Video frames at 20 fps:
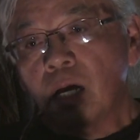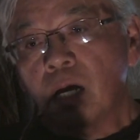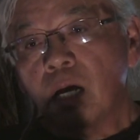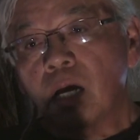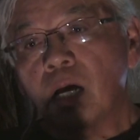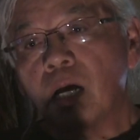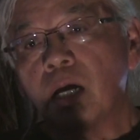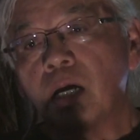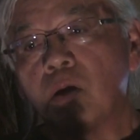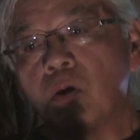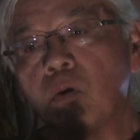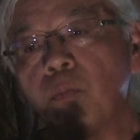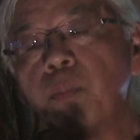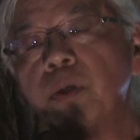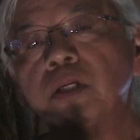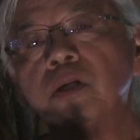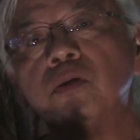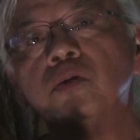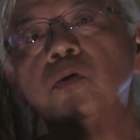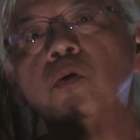
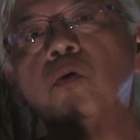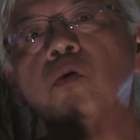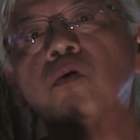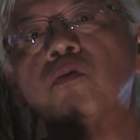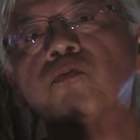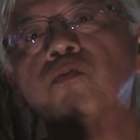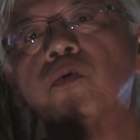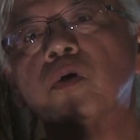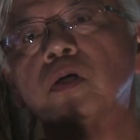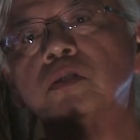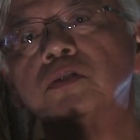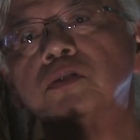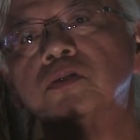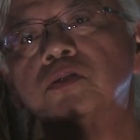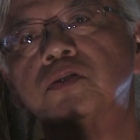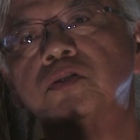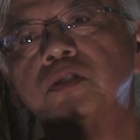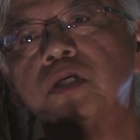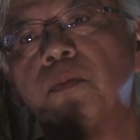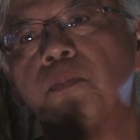opened a door for us to
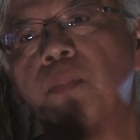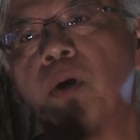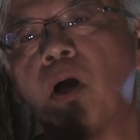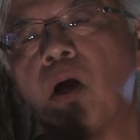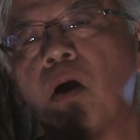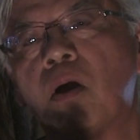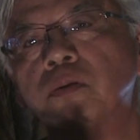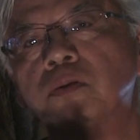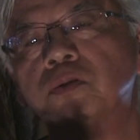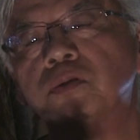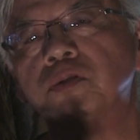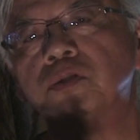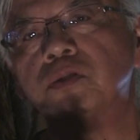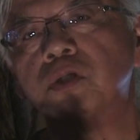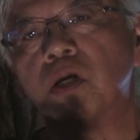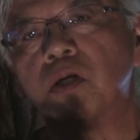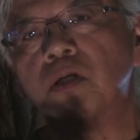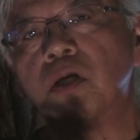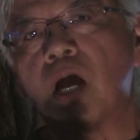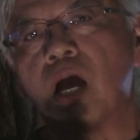step out to
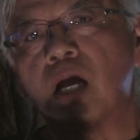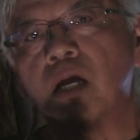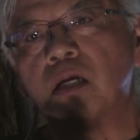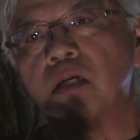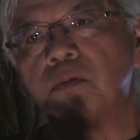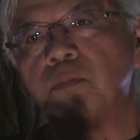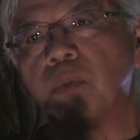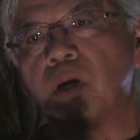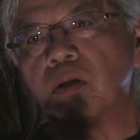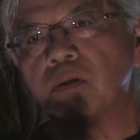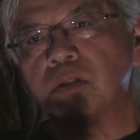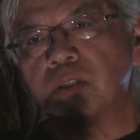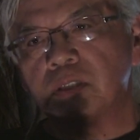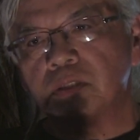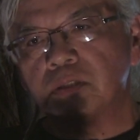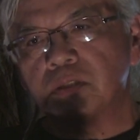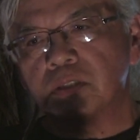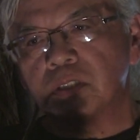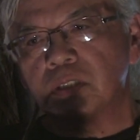start talking about these.